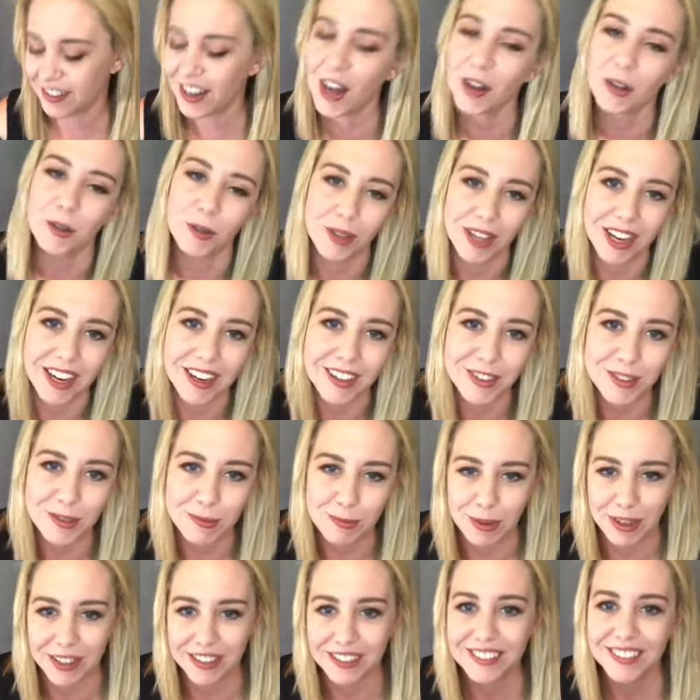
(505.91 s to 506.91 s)
Not who
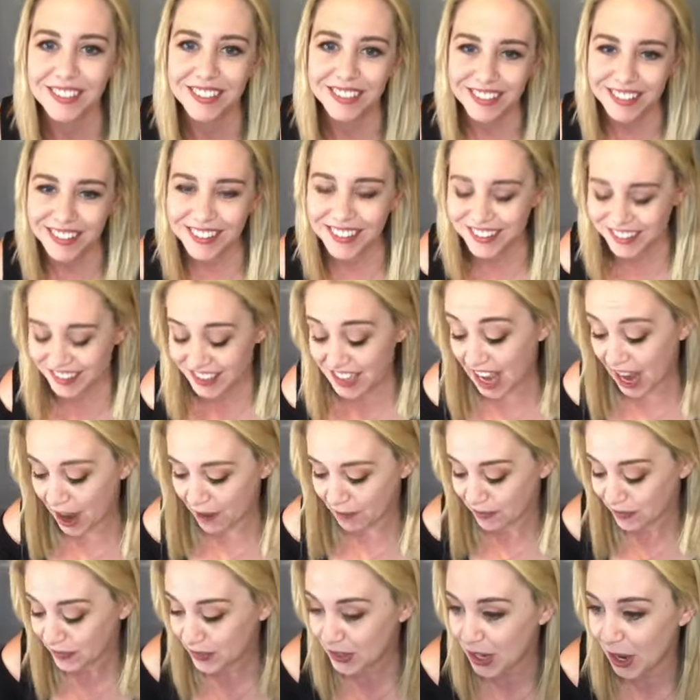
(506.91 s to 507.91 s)
cares, but yeah.